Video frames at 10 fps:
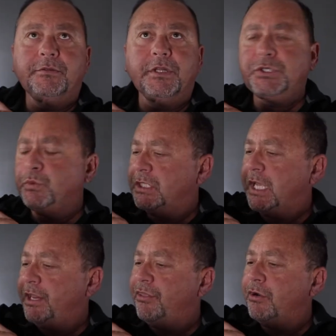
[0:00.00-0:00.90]
this was
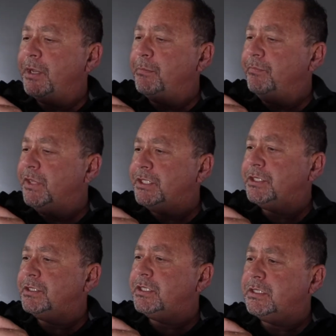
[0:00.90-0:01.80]
like 30, this
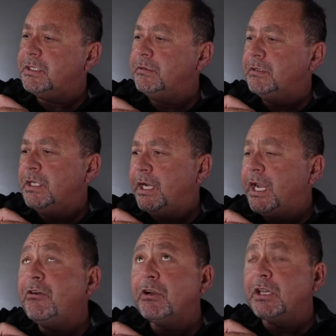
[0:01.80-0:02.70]
is
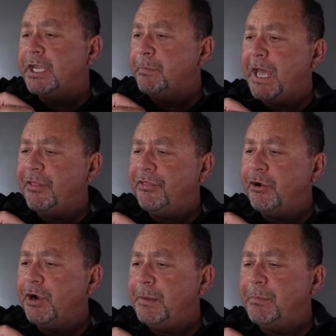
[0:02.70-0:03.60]
currently about
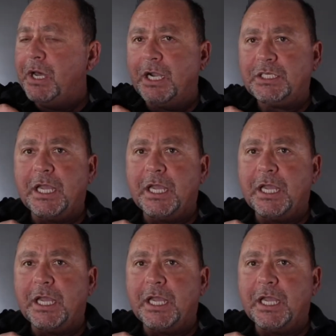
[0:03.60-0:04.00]
30 bucks.